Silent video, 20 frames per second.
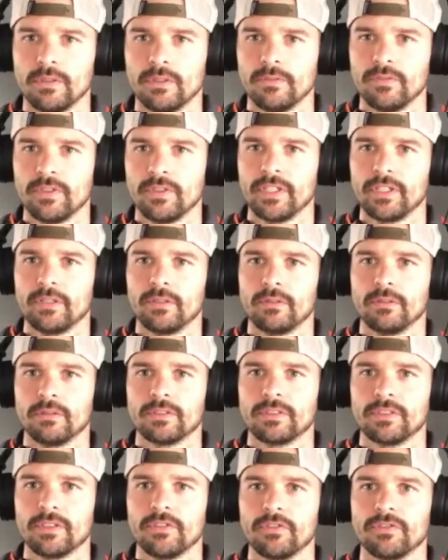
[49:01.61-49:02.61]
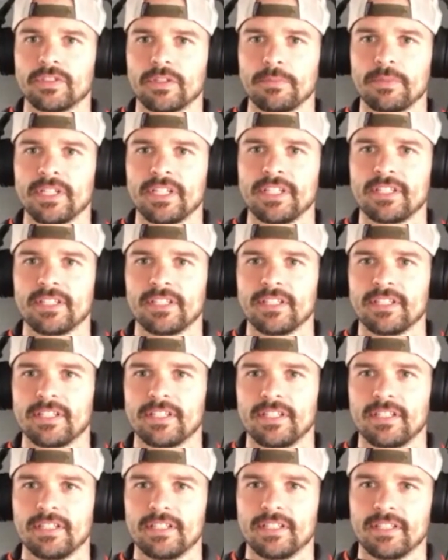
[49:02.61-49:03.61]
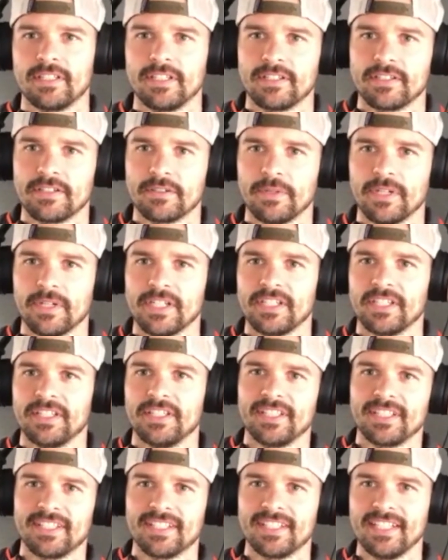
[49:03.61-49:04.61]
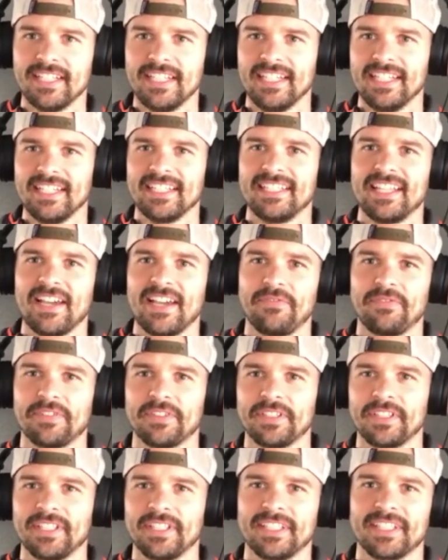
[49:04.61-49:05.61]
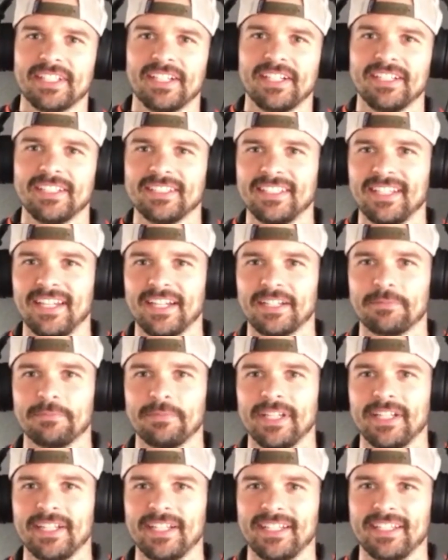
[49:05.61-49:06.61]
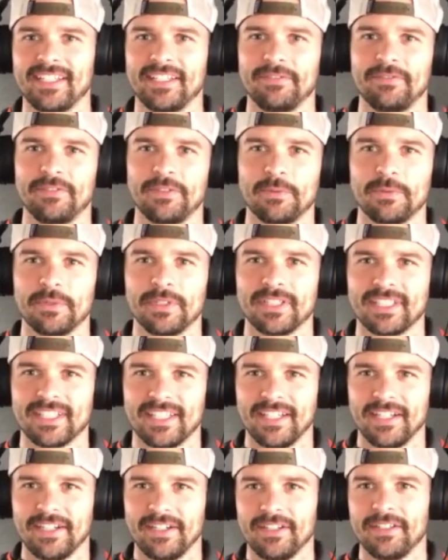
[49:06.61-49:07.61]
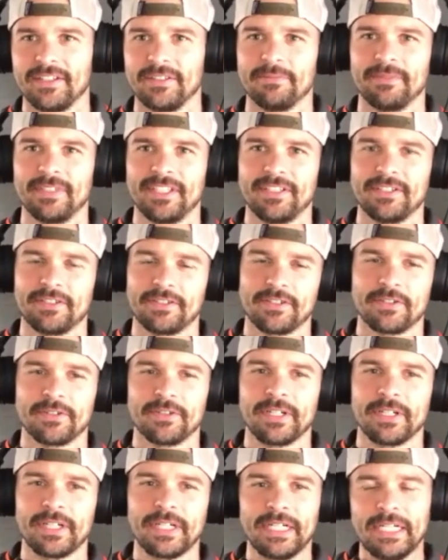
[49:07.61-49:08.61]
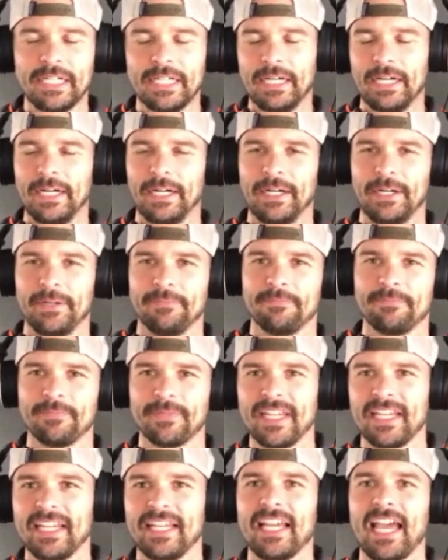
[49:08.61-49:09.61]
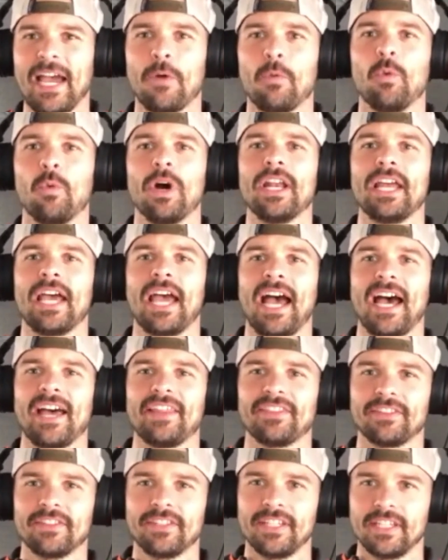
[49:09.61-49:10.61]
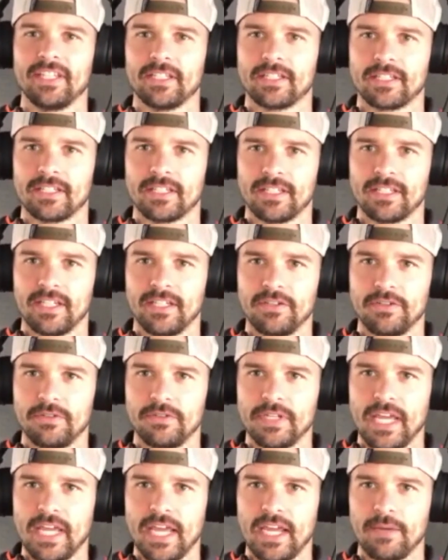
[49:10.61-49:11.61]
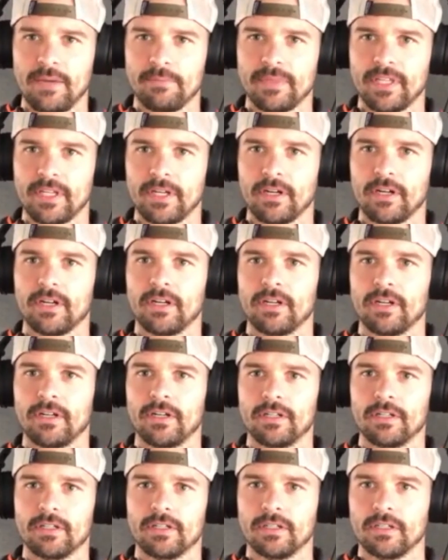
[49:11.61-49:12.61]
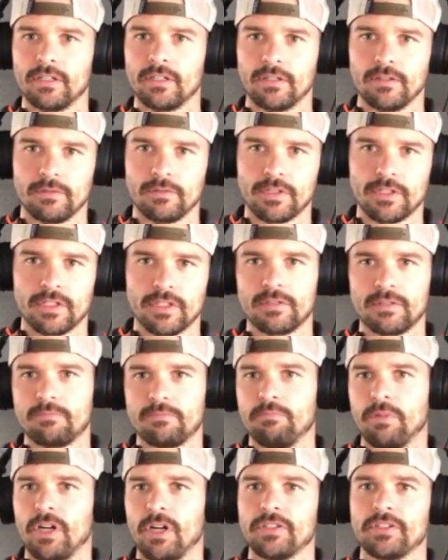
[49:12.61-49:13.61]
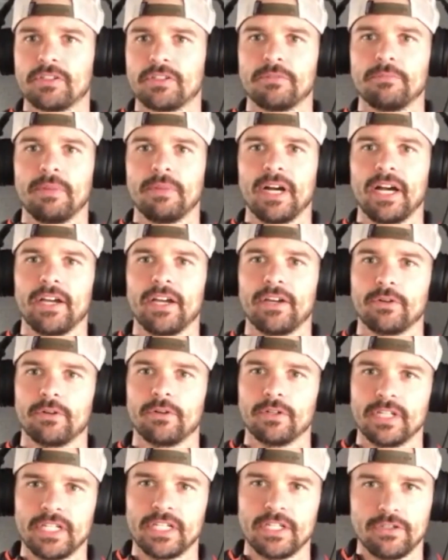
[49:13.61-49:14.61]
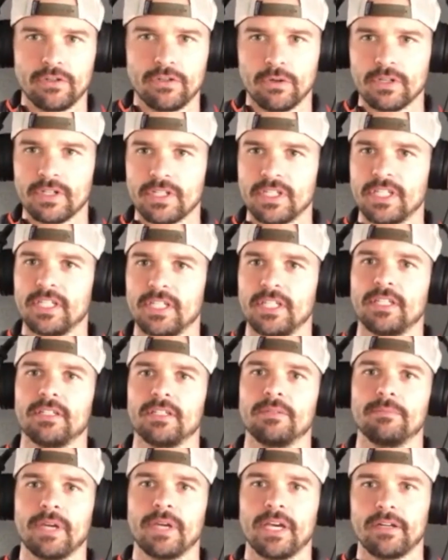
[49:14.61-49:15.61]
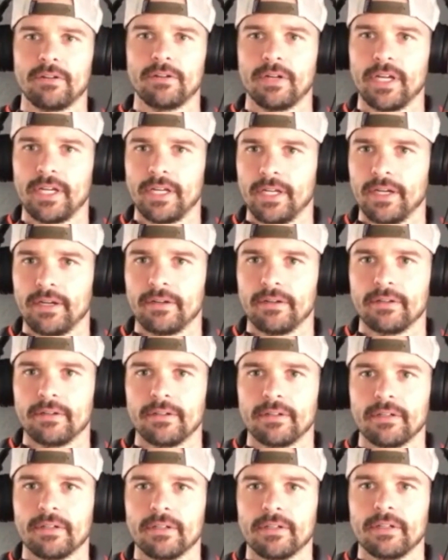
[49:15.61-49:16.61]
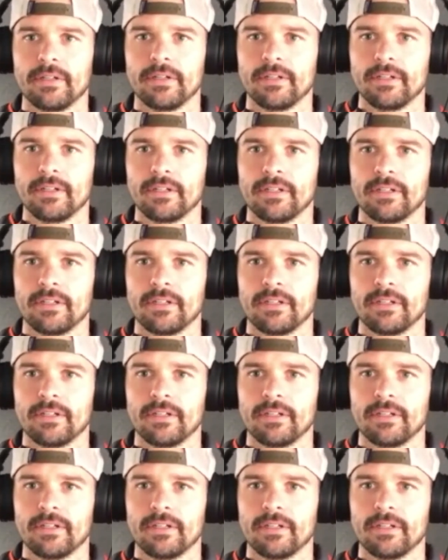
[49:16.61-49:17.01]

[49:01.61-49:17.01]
Very cool. So if somebody's listening to this or watching this, definitely contact Metta if you want to carry them in your store. What athletes can you name that are sponsored by or endorsing Metta right now? So